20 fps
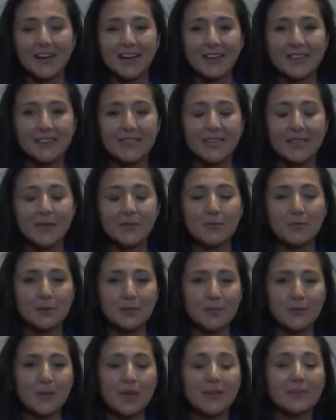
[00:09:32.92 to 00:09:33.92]
the
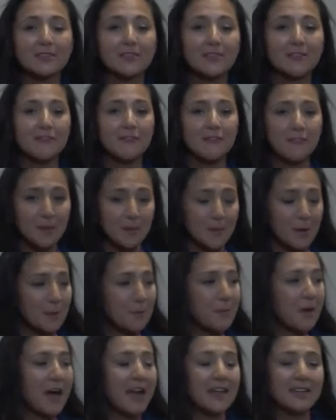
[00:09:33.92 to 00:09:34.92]
prospective female
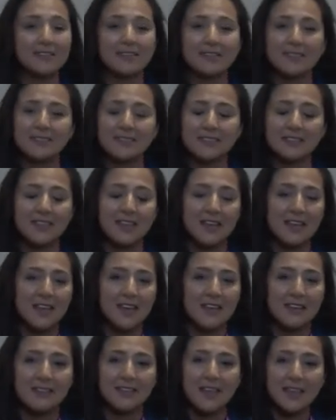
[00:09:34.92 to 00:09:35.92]
pilots.
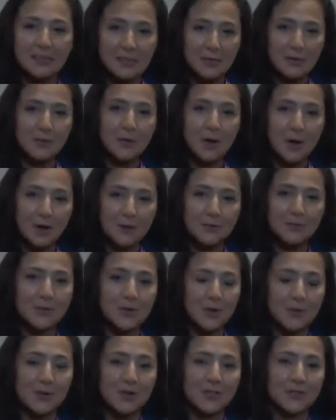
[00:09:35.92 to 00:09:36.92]
Thank you all
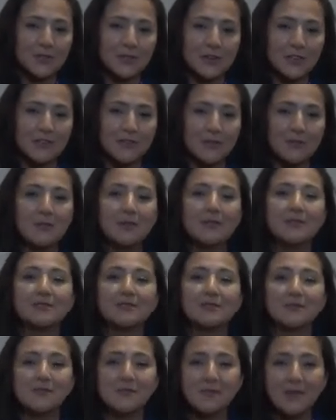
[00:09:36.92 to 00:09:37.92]
so much for giving me
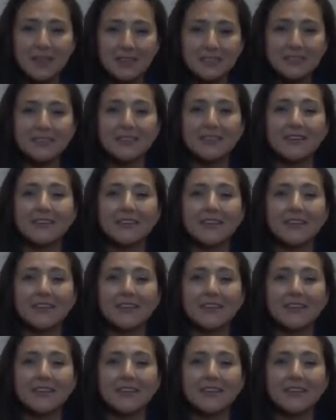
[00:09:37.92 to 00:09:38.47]
this amazing